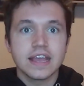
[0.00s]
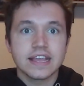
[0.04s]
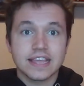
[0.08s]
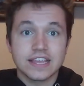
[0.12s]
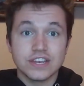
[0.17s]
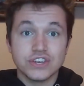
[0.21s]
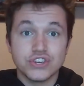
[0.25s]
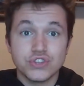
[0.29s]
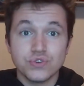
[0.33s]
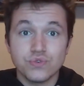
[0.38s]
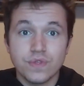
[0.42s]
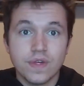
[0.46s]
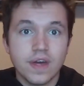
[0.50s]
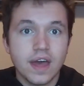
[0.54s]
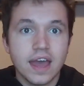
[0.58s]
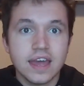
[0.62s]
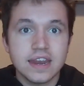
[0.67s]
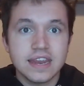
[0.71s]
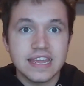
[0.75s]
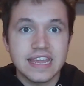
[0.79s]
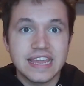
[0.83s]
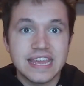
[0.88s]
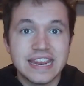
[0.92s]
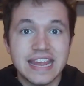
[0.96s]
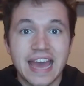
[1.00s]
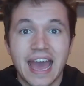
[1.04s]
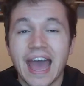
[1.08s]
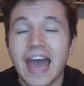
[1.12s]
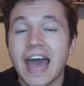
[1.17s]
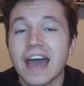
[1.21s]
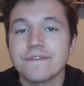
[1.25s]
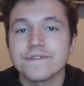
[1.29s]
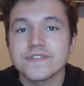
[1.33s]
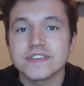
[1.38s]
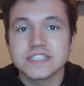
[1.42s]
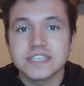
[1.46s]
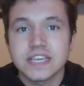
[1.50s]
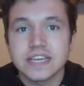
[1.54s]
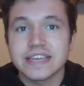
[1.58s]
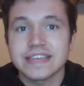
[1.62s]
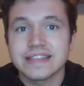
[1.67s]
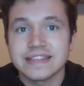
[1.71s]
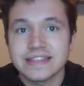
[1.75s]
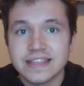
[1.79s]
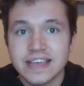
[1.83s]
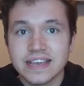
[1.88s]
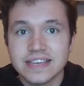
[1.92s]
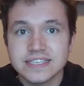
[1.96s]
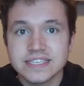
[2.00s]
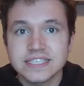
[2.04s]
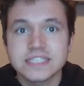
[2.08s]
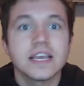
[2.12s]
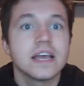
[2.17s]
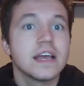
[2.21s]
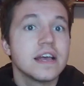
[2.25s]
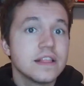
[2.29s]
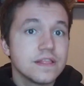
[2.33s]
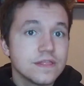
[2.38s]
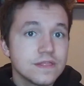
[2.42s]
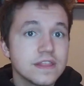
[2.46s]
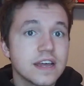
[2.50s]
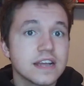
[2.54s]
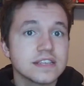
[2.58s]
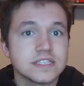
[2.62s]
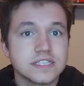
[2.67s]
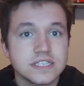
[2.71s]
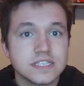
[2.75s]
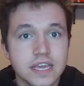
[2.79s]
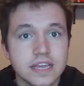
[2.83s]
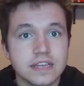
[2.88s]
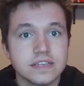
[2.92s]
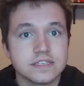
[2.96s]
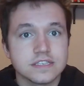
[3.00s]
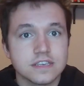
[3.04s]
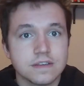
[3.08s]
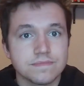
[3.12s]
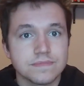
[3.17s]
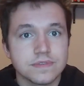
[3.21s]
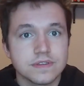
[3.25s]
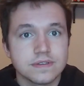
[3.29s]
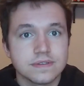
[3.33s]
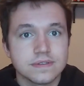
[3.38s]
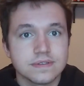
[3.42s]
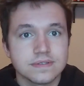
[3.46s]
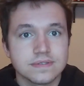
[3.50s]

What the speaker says: can do that in a half a second less. That's saying something.